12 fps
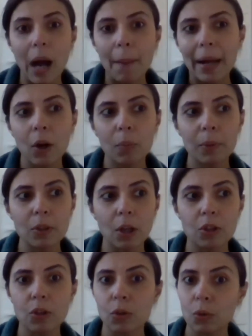My hope is
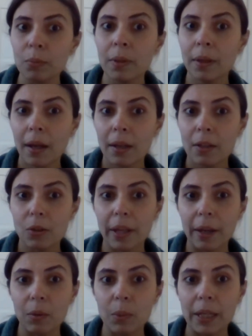on Zoom. So
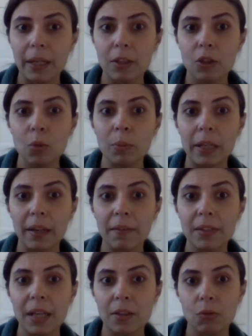that we can, Zoom
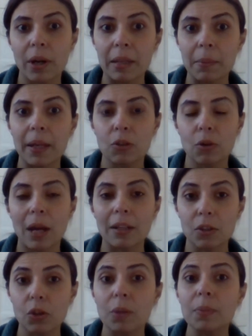gives us ready-made
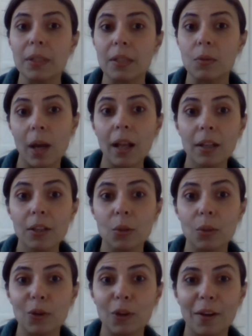transcripts as well.
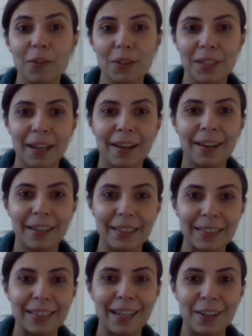So we don't have to sit and
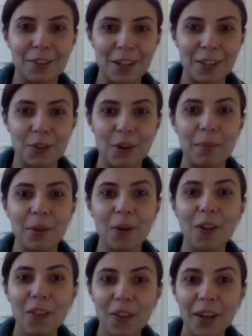listen and transcribe the
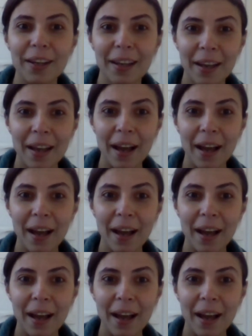whole thing.